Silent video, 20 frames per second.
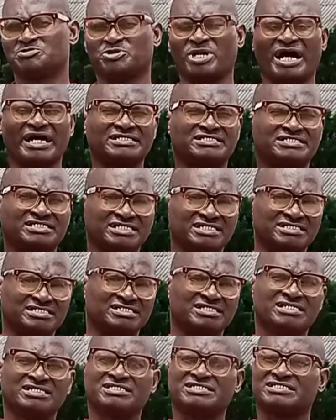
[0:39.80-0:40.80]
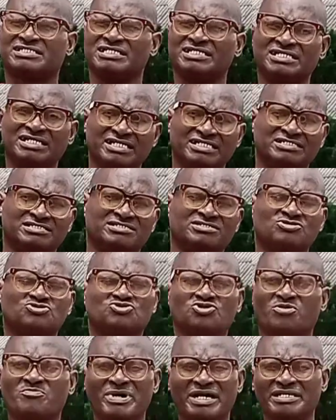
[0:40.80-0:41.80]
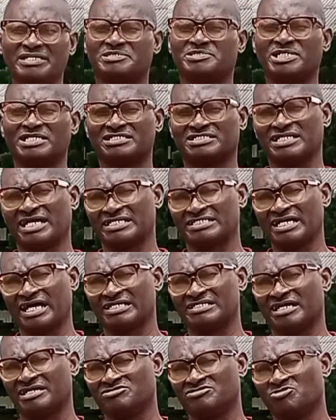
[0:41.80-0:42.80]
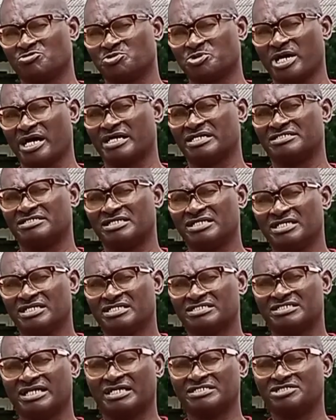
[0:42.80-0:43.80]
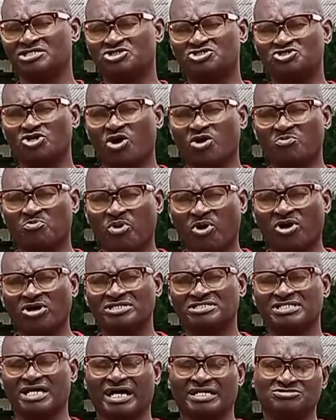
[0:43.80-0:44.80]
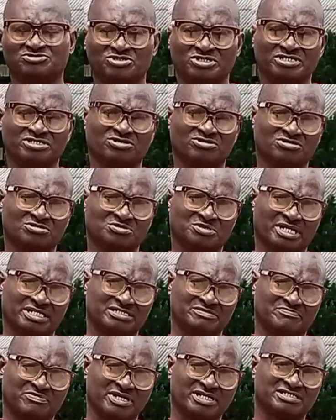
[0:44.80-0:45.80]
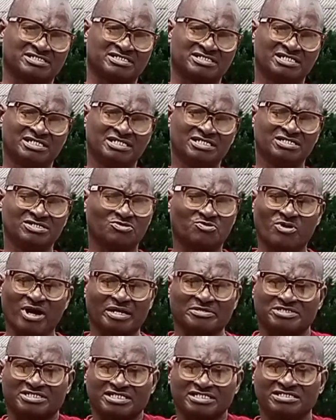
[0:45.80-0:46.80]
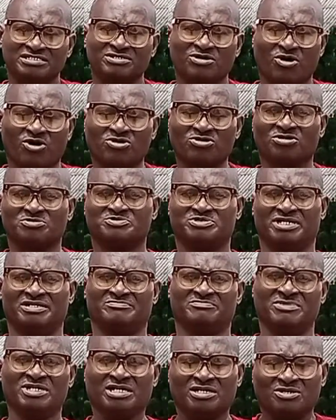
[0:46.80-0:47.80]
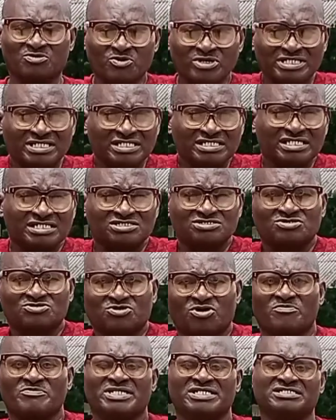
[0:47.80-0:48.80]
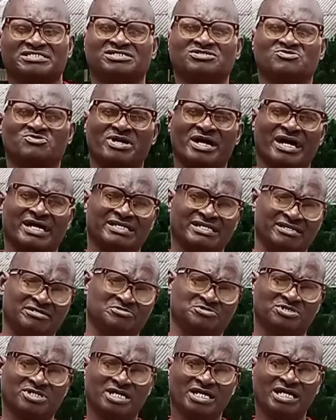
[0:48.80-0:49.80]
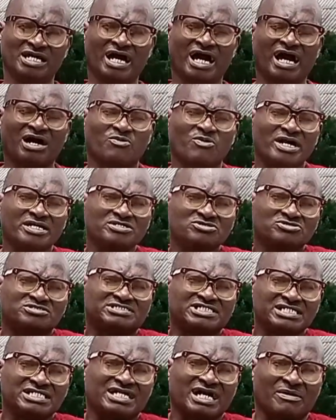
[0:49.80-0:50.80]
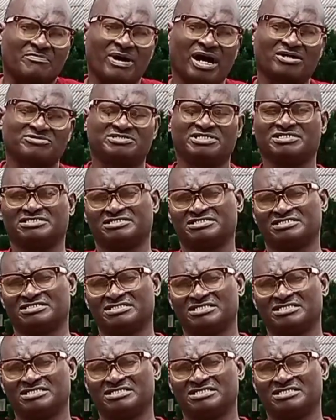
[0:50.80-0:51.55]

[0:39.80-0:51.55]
fighting, stealing, so many things like that that you find that these young boys are doing all over the place. We are seeing all of them within this community where I live. And when you think about it,